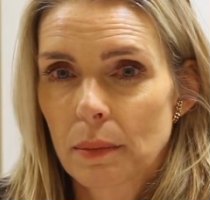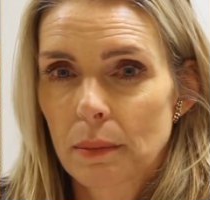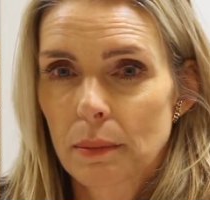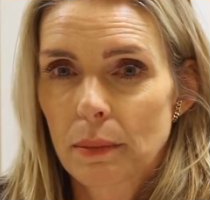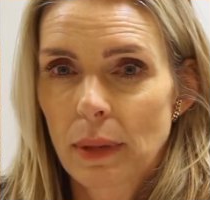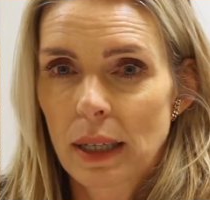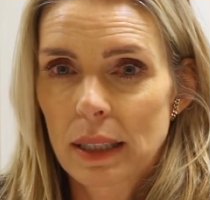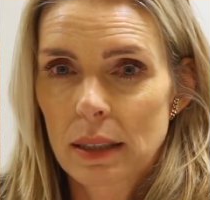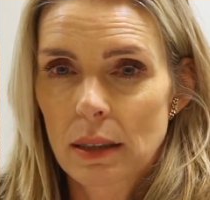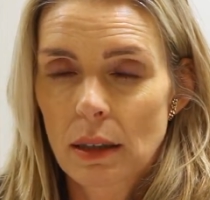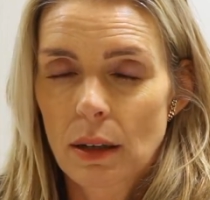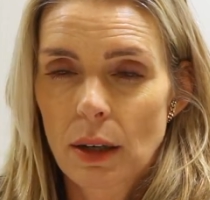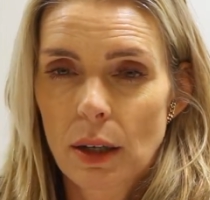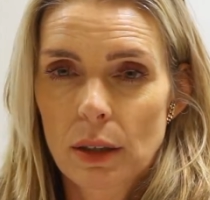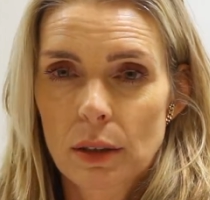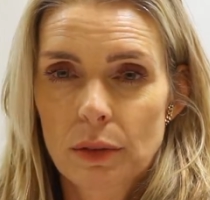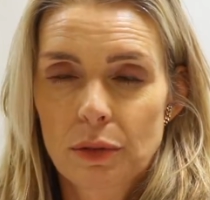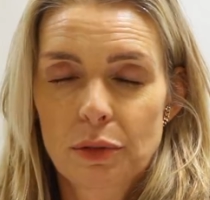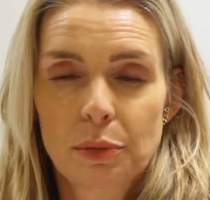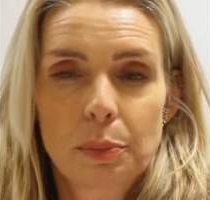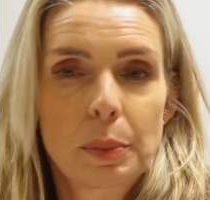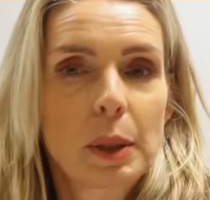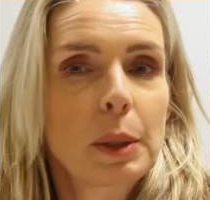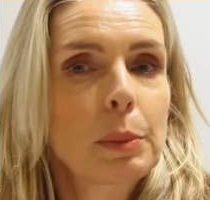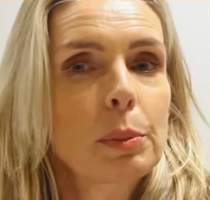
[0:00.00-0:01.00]
Met a lot
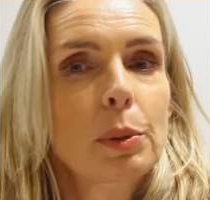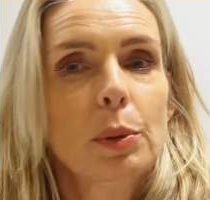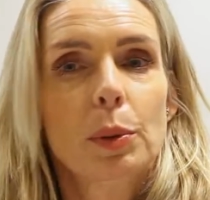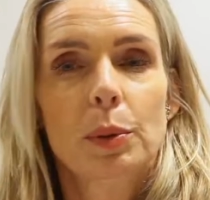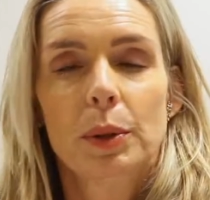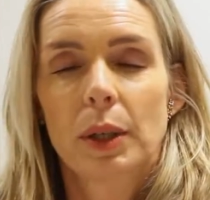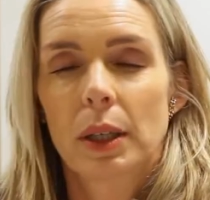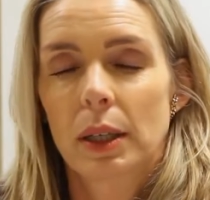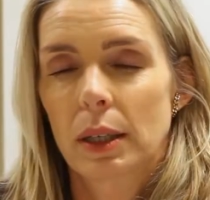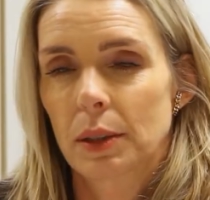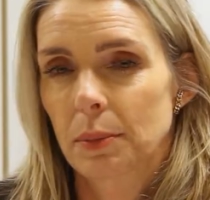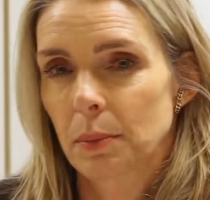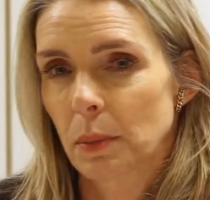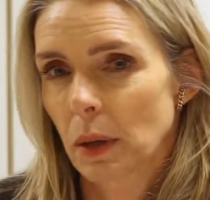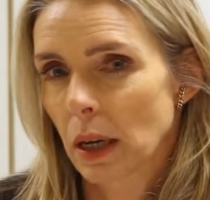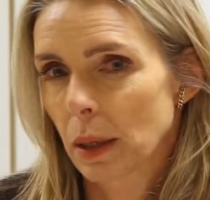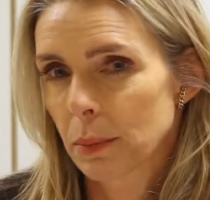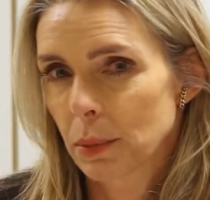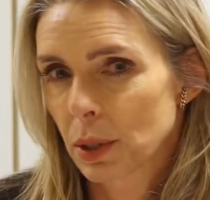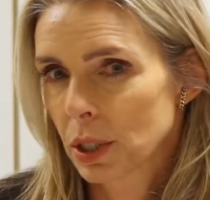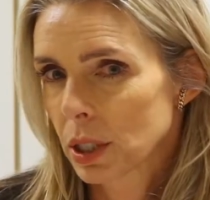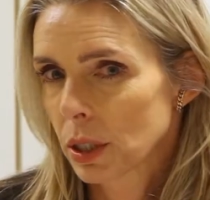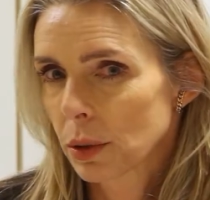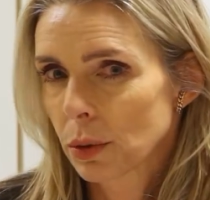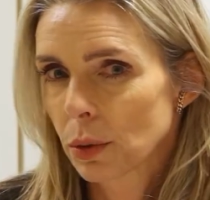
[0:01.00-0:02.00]
of people that I'm
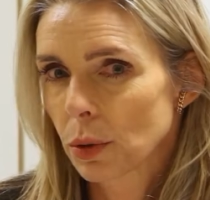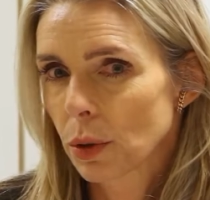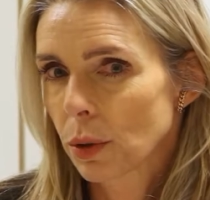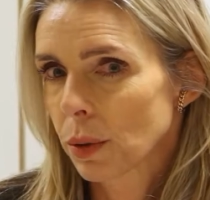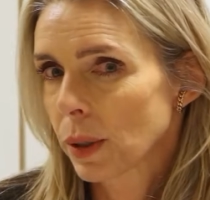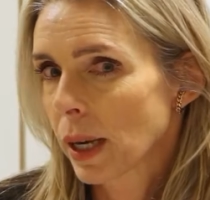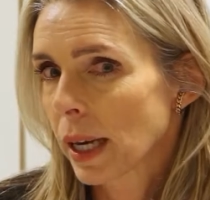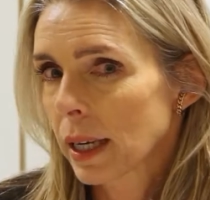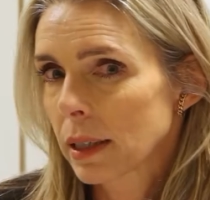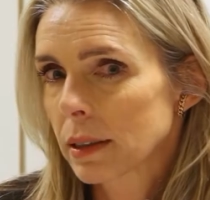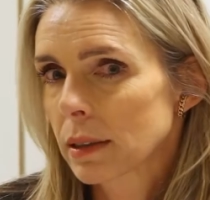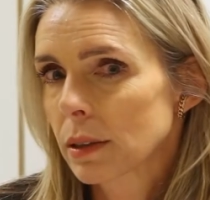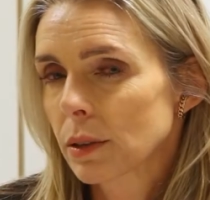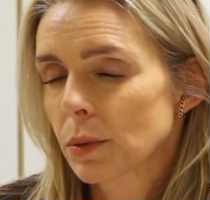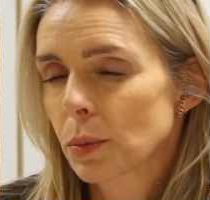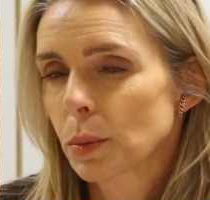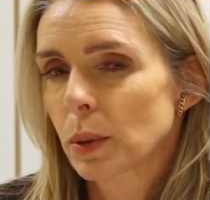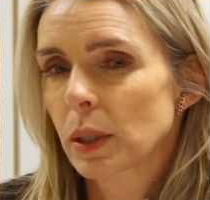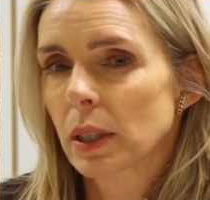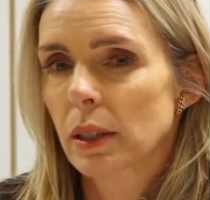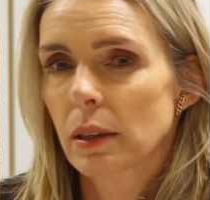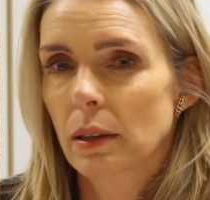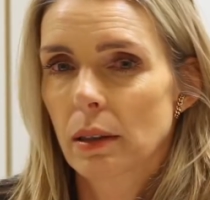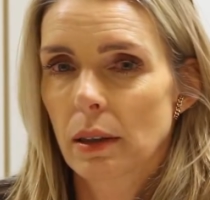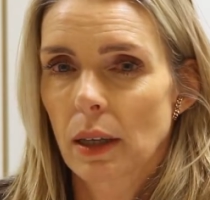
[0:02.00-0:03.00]
still connected
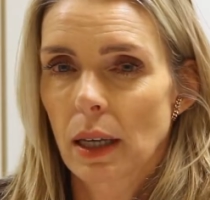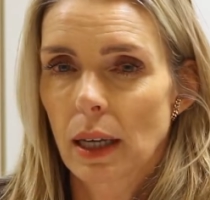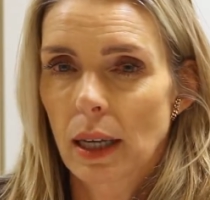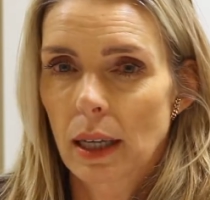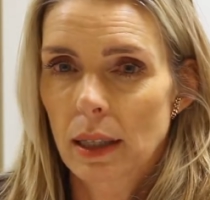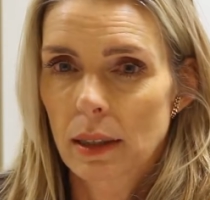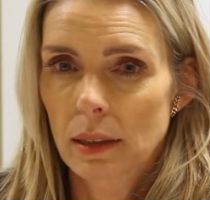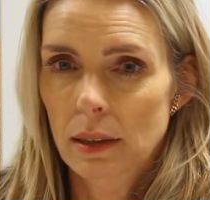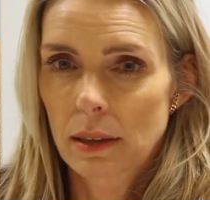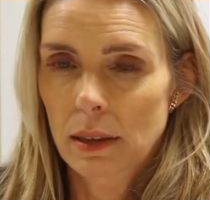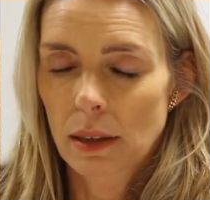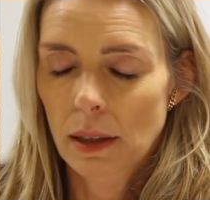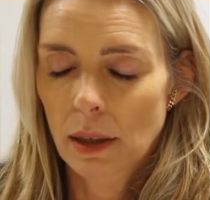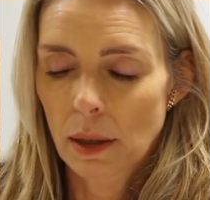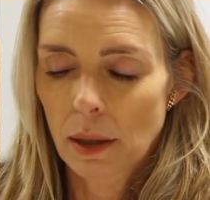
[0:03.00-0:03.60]
with, and